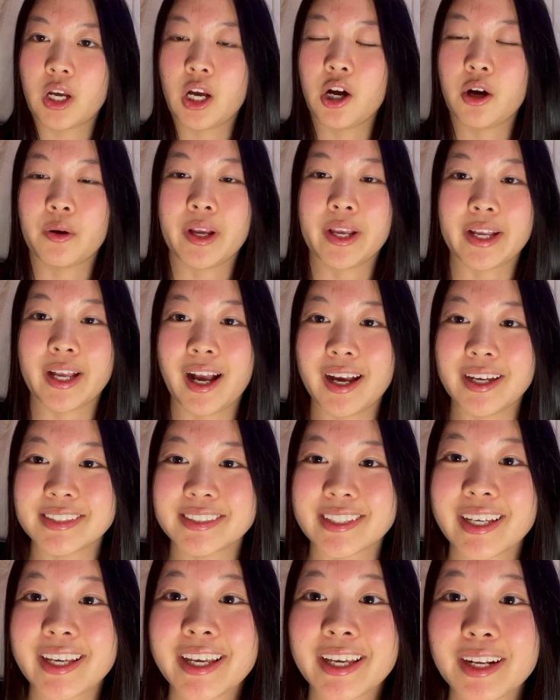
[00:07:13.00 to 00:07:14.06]
Okay
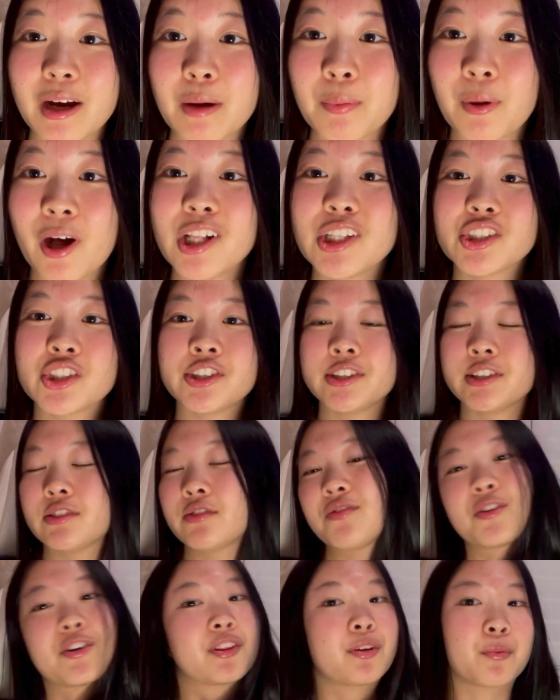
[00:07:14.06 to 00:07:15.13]
guys, and apologies
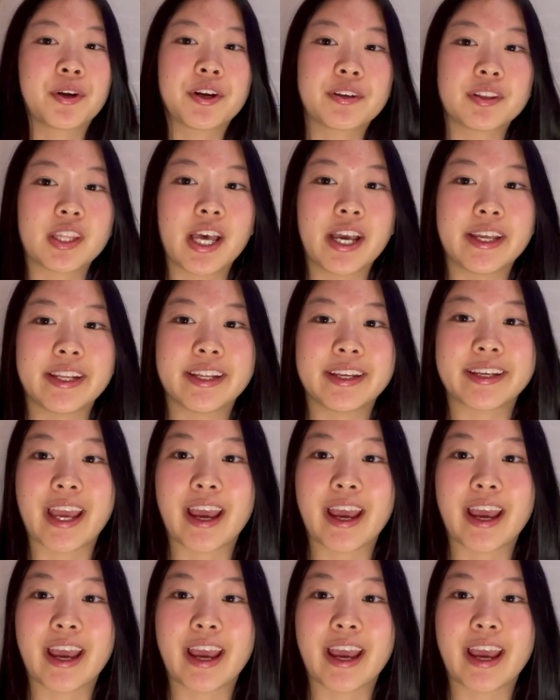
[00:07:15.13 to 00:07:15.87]
for the weird lighting.